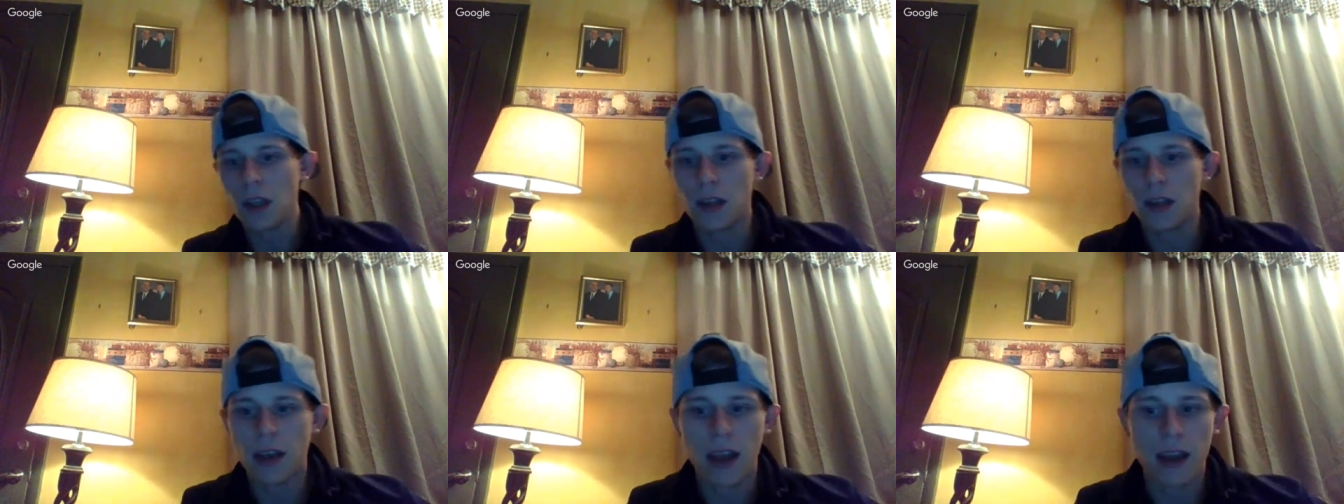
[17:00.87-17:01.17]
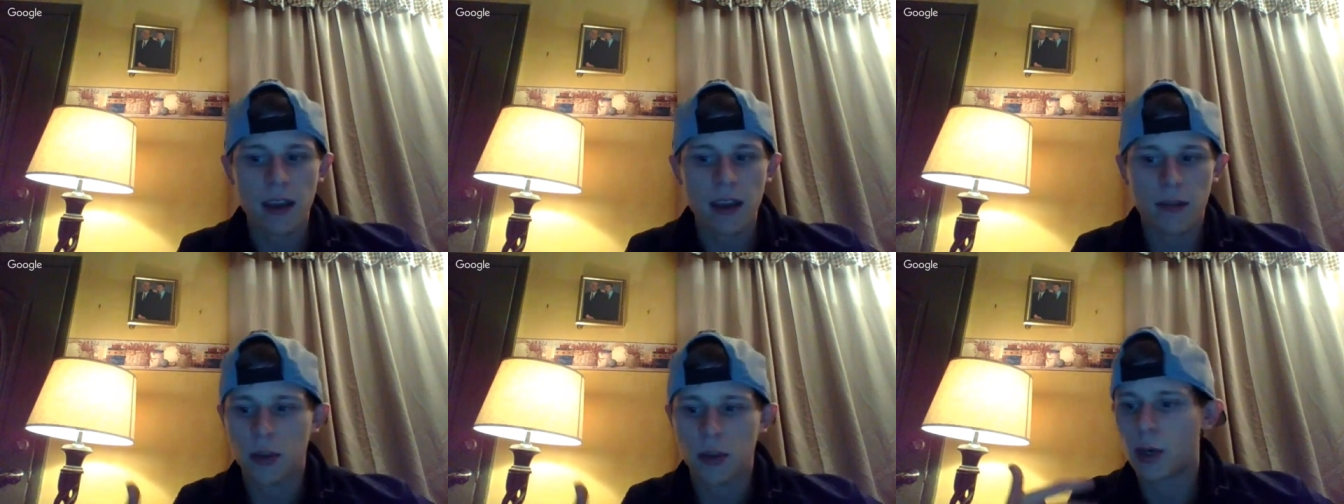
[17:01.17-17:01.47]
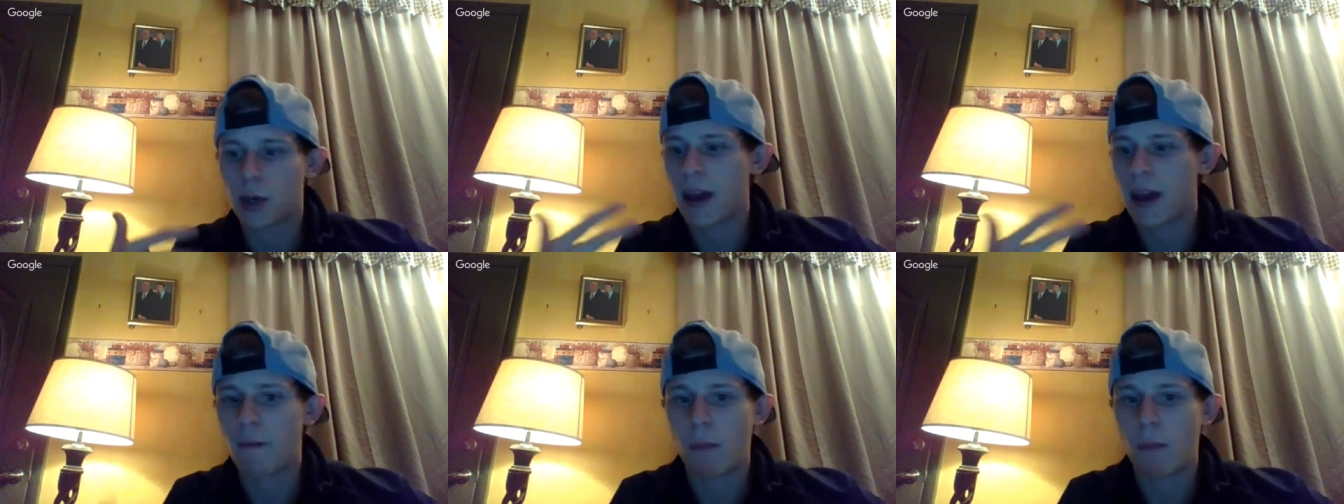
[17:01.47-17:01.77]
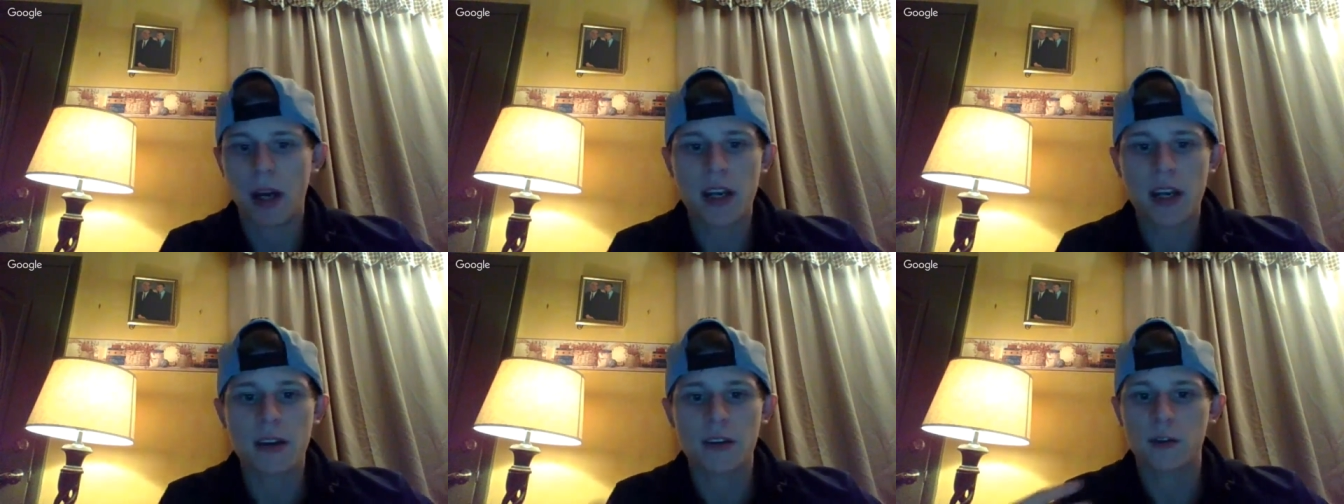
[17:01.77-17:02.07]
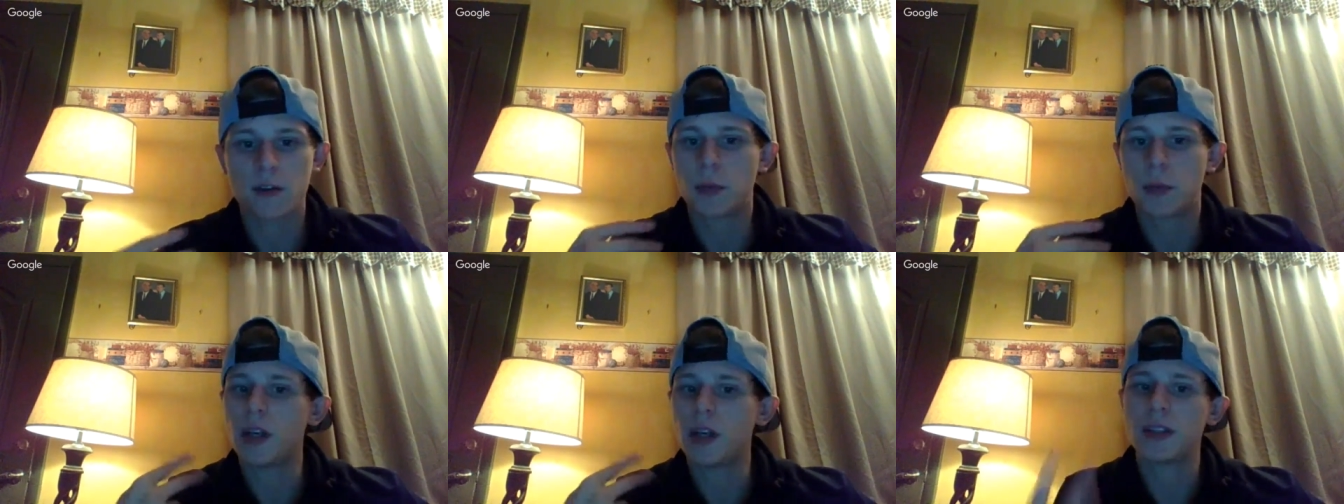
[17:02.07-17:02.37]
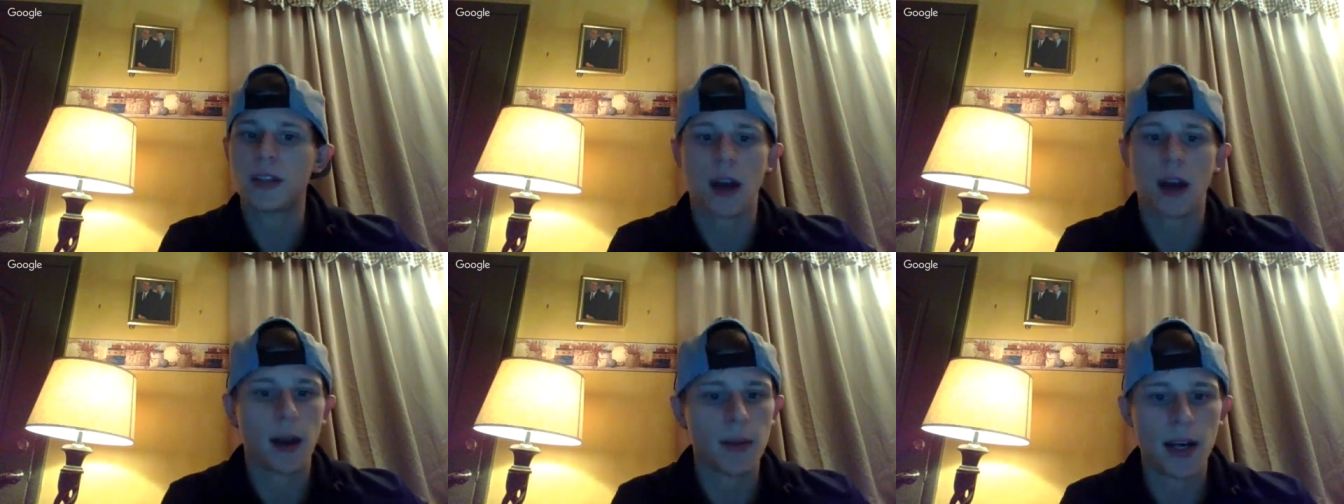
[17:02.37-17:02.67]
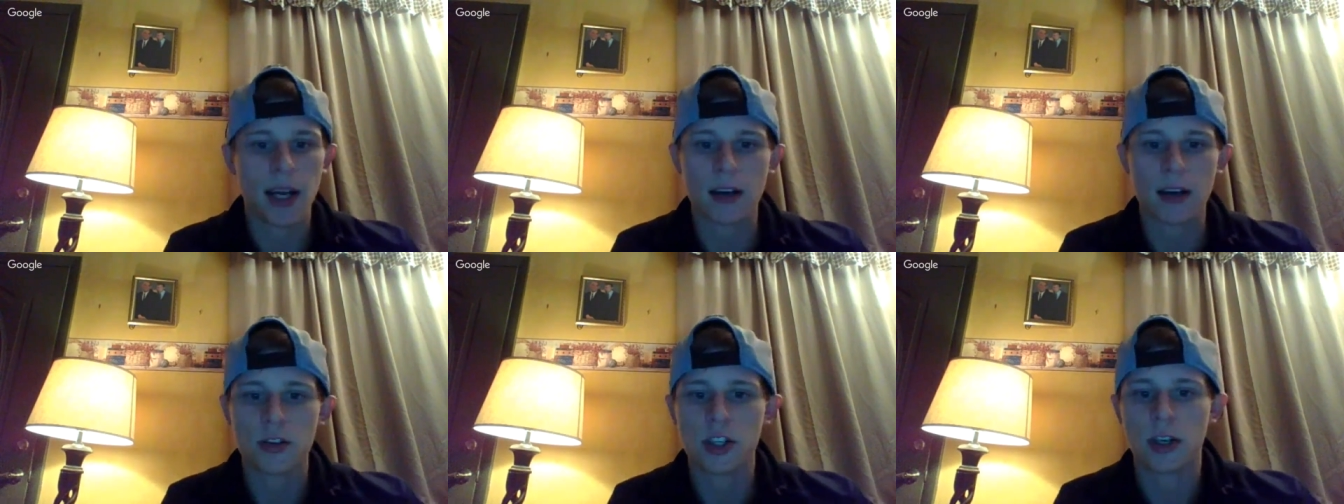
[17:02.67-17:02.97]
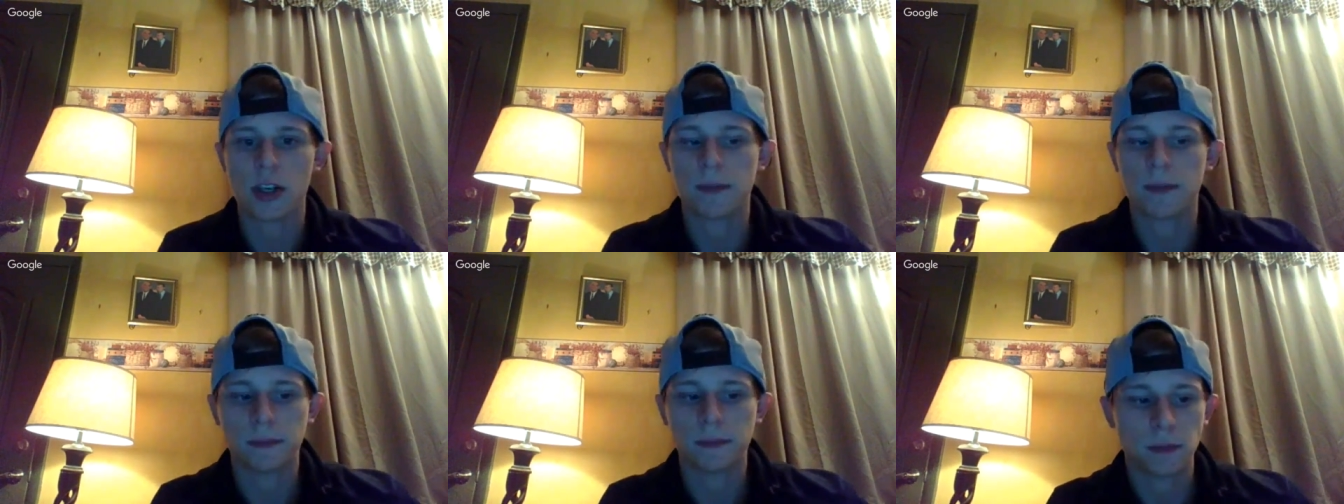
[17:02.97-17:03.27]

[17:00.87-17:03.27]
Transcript: Okay, if you don't have money, you have to put in time and energy.